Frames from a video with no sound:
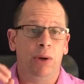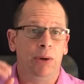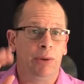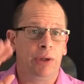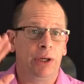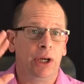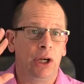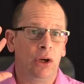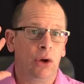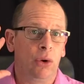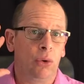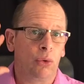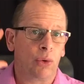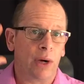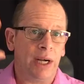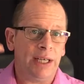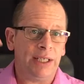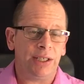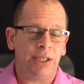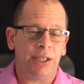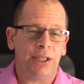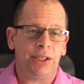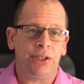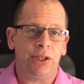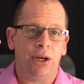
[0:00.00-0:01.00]
we were going to go right
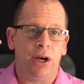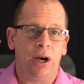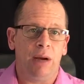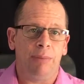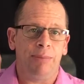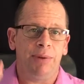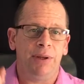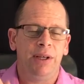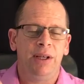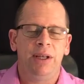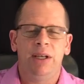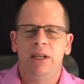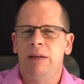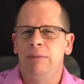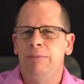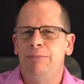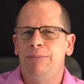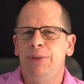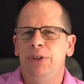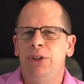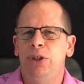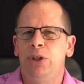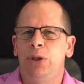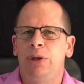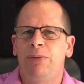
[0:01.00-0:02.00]
to the top.
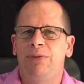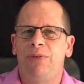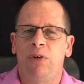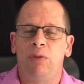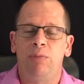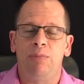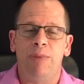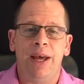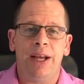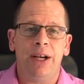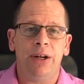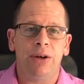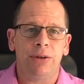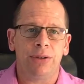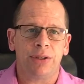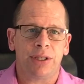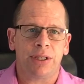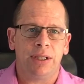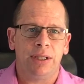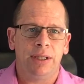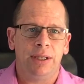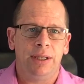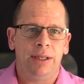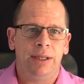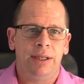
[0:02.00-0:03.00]
Beautiful
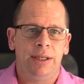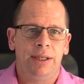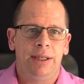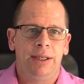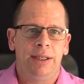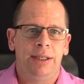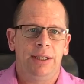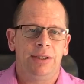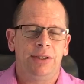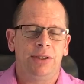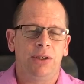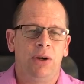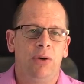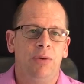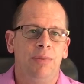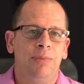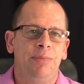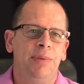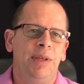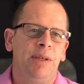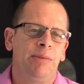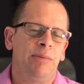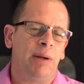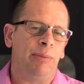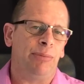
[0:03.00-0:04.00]
meadows. So
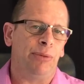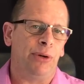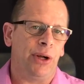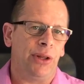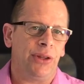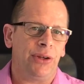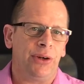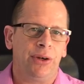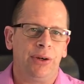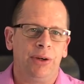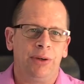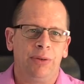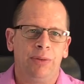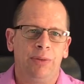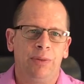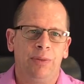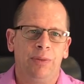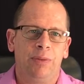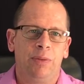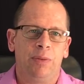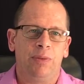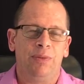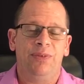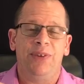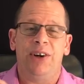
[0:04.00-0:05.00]
me and my brother,
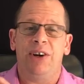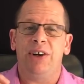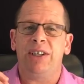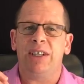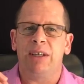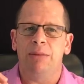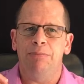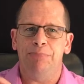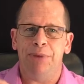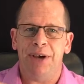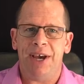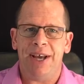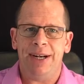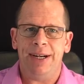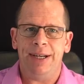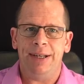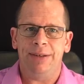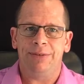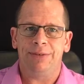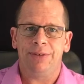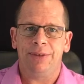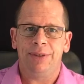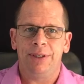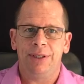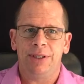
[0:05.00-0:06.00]
very
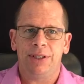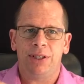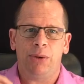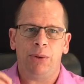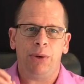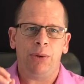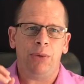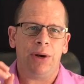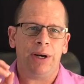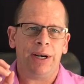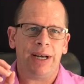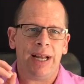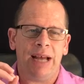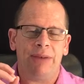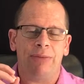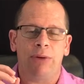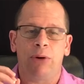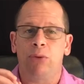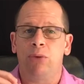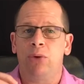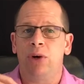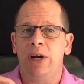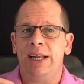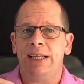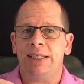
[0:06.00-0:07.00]
competitive. So we wanted to have a
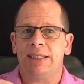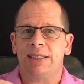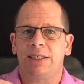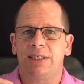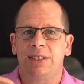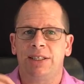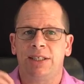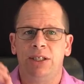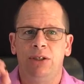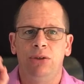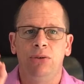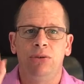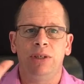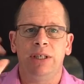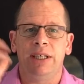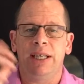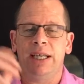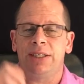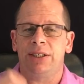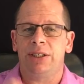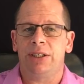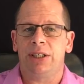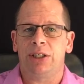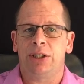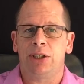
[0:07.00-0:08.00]
race to see who can
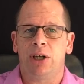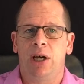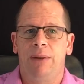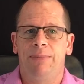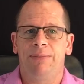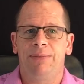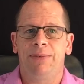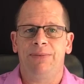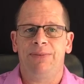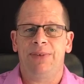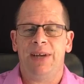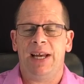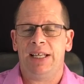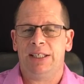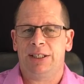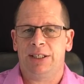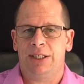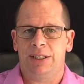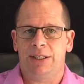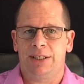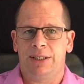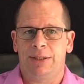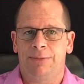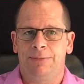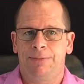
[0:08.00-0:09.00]
get to the top the
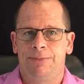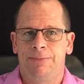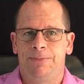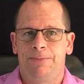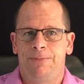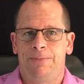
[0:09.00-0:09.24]
fastest.